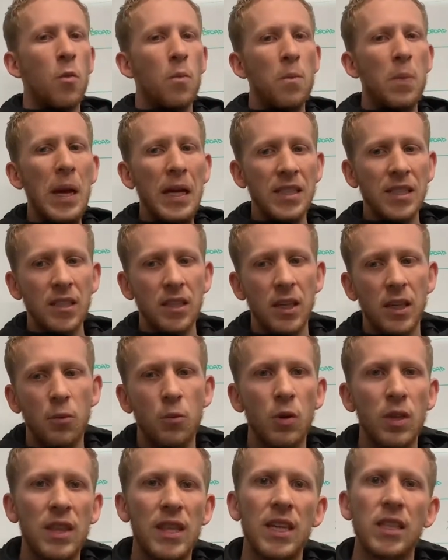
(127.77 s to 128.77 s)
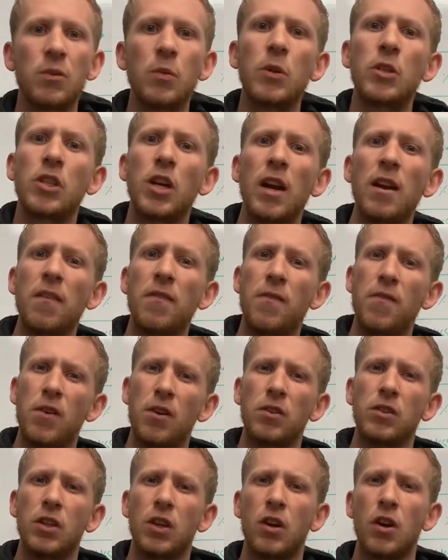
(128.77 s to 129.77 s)
Basically with this, we're trying to
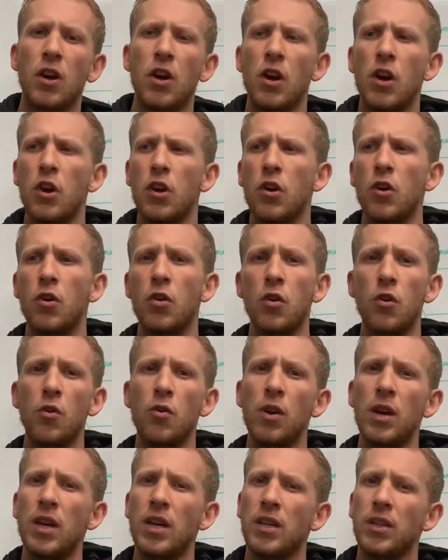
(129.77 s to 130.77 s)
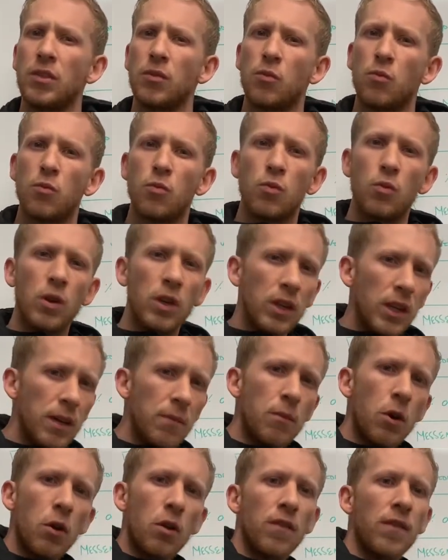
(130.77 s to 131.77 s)
filter who is really
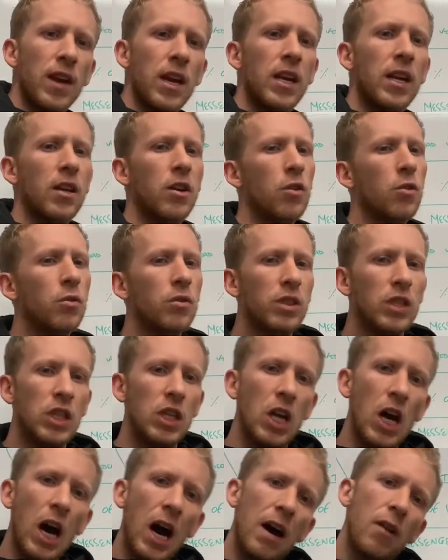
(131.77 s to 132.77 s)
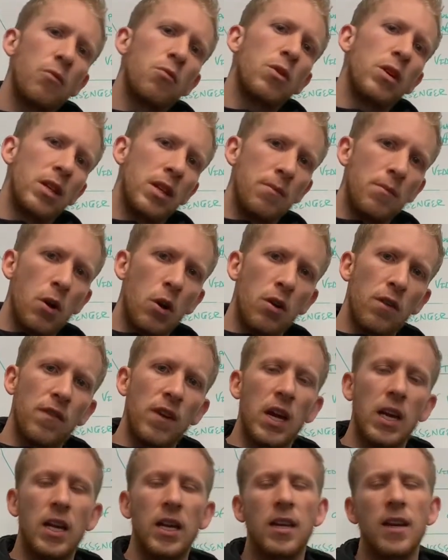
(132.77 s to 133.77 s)
motivated, who's not really
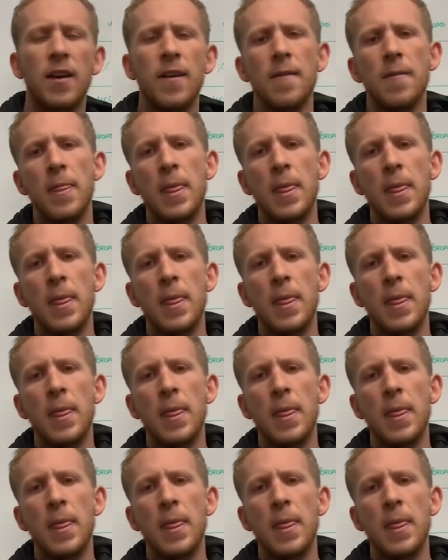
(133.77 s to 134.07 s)
motivated,